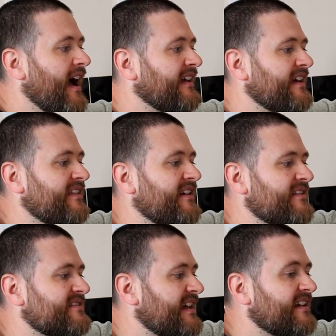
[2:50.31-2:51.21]
and get
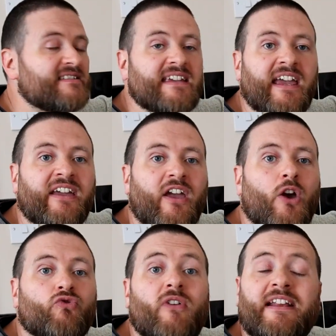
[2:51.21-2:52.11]
the second tank
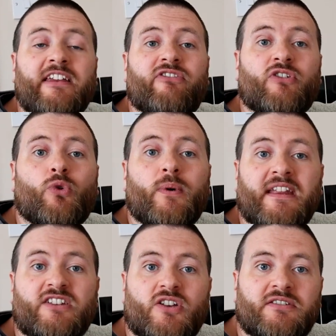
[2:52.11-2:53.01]
ready for when
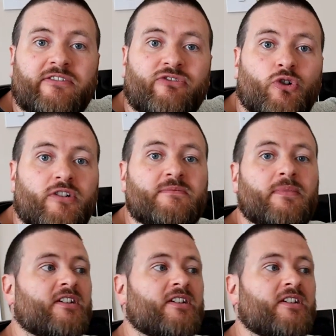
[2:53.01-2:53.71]
they turn into frogs,